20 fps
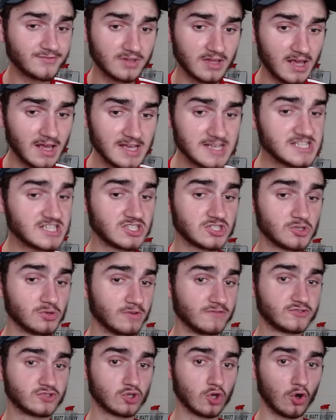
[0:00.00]
is to
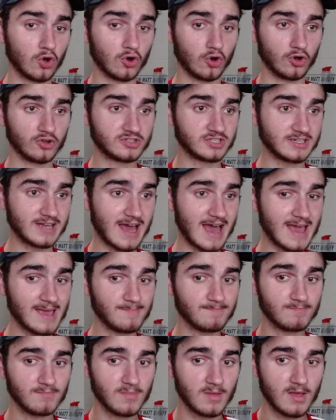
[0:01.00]
have scored
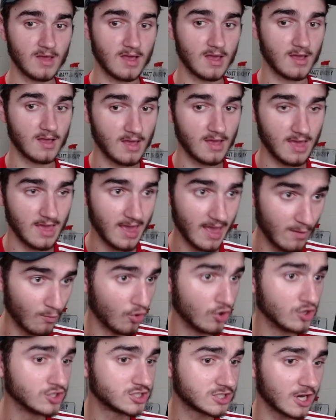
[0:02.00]
today, it
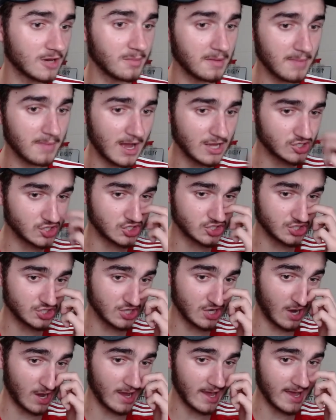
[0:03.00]
was going to be Manchester
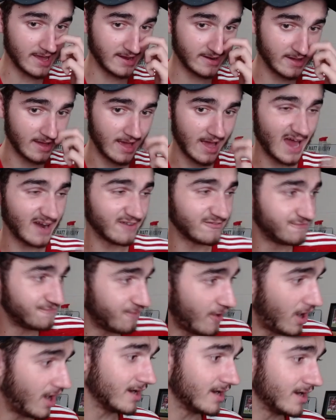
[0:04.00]
United. And
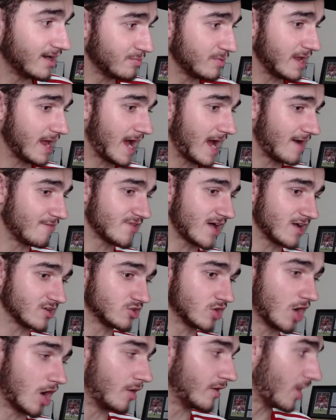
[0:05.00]
finally we have that
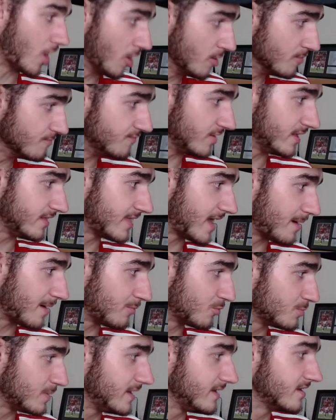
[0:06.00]
goal. And hopefully that
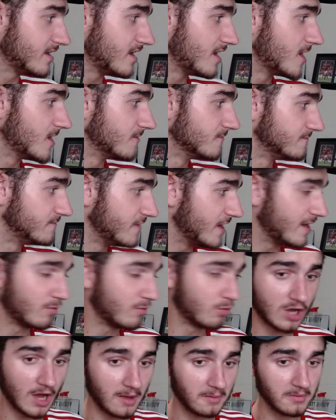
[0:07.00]
will mean Villa
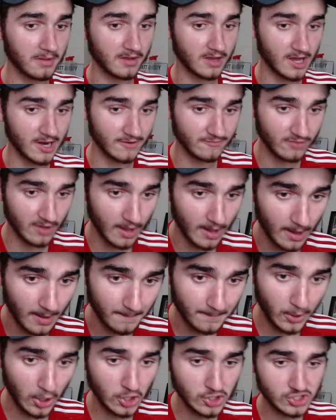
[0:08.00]
will kind of
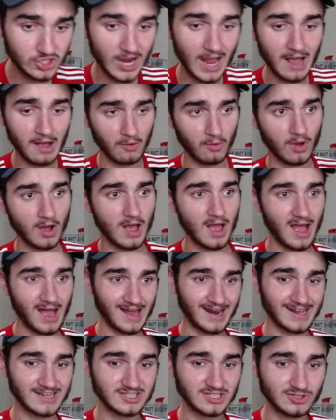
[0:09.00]
push out
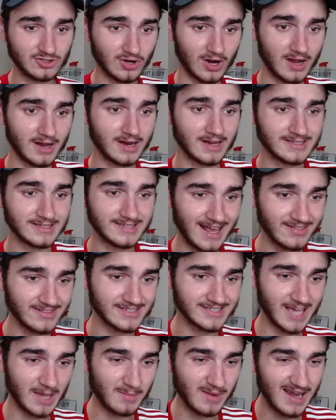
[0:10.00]
and actually try and attack this
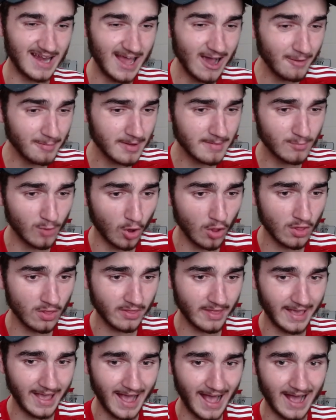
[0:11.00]
game a little bit more than
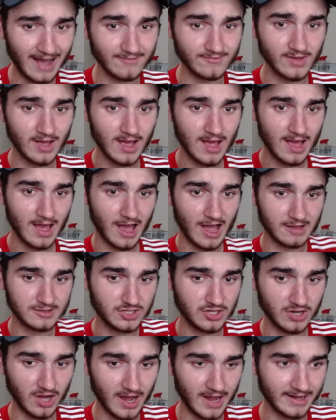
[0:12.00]
they have, and
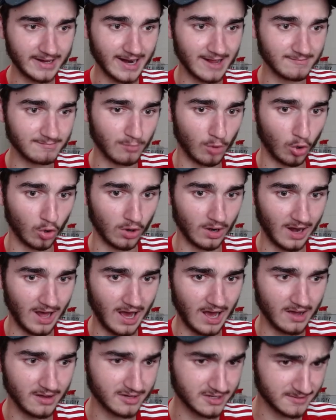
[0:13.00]
United can have more
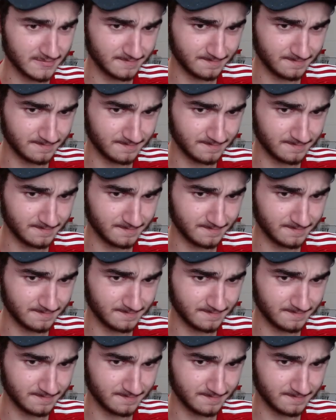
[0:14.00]
luck.